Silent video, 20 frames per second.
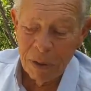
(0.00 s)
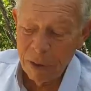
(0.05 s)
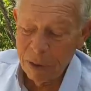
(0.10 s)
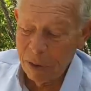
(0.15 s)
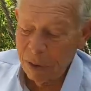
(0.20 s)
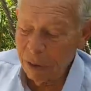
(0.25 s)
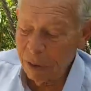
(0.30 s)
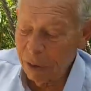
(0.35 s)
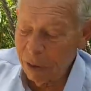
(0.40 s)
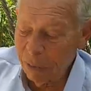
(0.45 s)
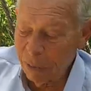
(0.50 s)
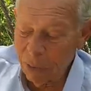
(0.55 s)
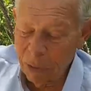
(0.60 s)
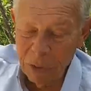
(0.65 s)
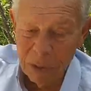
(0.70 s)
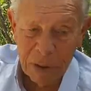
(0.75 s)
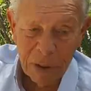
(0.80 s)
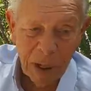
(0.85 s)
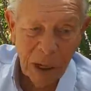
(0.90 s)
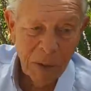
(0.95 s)
the, the,
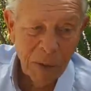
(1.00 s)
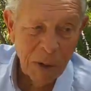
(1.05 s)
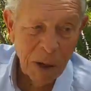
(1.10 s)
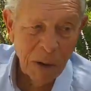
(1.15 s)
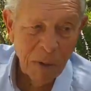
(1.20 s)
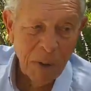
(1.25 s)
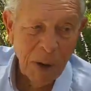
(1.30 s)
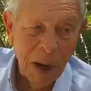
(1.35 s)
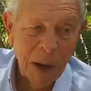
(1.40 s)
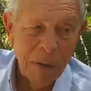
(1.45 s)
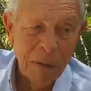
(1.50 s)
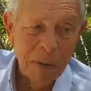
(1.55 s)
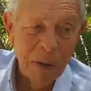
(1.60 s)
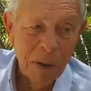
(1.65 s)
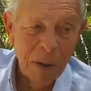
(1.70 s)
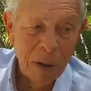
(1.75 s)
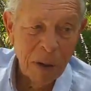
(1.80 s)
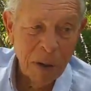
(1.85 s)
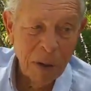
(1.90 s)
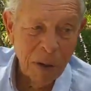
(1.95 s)
first day we arrived,
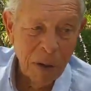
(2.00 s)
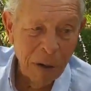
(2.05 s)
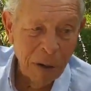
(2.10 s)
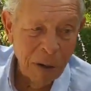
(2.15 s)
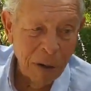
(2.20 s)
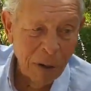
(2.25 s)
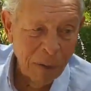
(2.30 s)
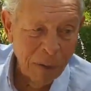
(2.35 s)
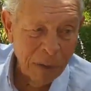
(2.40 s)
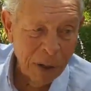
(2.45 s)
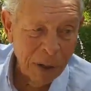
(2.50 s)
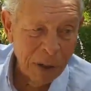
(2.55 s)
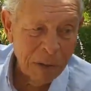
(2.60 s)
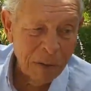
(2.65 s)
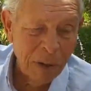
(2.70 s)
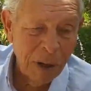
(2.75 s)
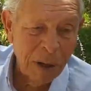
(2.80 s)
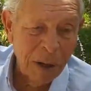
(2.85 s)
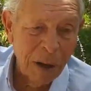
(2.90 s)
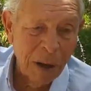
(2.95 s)
a, a, colonel of the
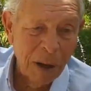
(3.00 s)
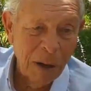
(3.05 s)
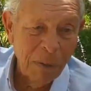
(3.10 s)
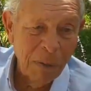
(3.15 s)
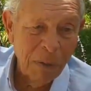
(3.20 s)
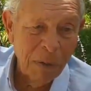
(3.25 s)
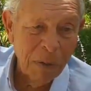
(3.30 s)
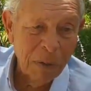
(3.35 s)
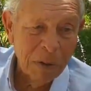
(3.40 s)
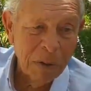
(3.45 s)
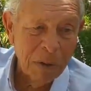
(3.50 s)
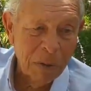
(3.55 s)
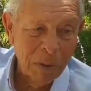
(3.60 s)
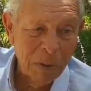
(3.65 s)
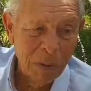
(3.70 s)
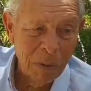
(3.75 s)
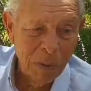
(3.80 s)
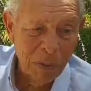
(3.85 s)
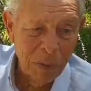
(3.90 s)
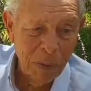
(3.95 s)
Israeli Air Force
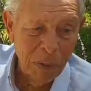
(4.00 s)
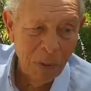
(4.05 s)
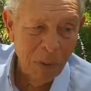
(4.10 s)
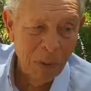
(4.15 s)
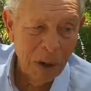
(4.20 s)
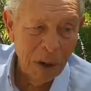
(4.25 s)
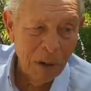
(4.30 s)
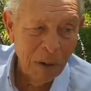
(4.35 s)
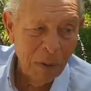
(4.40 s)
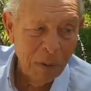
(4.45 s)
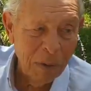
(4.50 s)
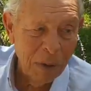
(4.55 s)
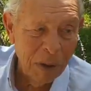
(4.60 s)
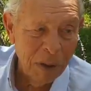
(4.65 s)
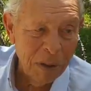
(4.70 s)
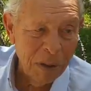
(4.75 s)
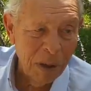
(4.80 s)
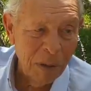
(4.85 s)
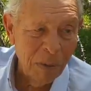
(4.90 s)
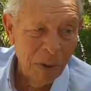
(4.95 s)
who flew one of
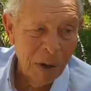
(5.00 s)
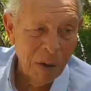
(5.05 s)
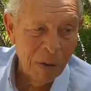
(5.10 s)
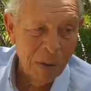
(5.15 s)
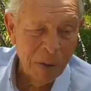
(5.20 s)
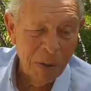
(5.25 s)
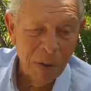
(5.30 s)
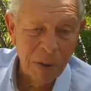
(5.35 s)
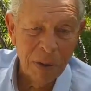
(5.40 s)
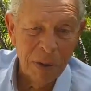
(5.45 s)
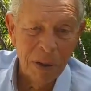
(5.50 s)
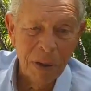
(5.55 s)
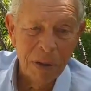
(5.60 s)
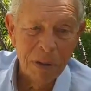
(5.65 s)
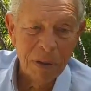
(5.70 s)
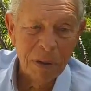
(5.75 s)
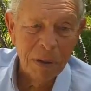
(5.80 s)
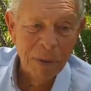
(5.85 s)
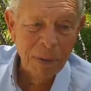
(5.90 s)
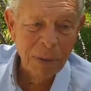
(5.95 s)
the
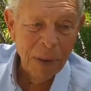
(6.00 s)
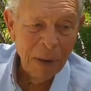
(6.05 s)
C-130s,